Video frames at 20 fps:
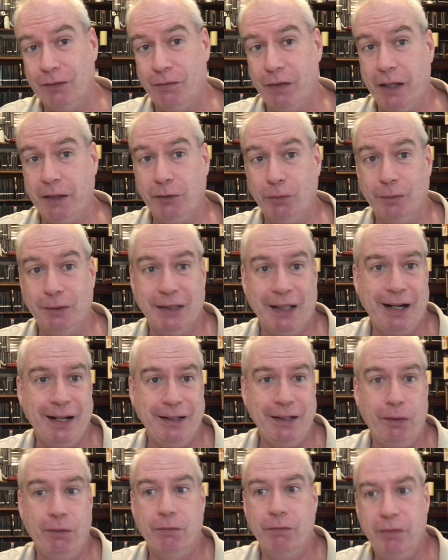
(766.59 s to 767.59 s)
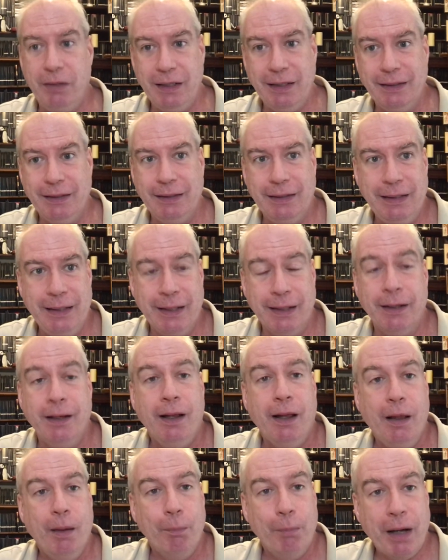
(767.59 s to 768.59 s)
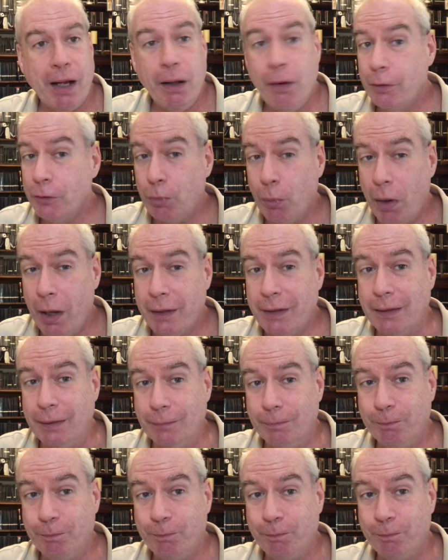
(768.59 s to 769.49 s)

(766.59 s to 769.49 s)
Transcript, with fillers: device was that I don't really need it. But I always want it.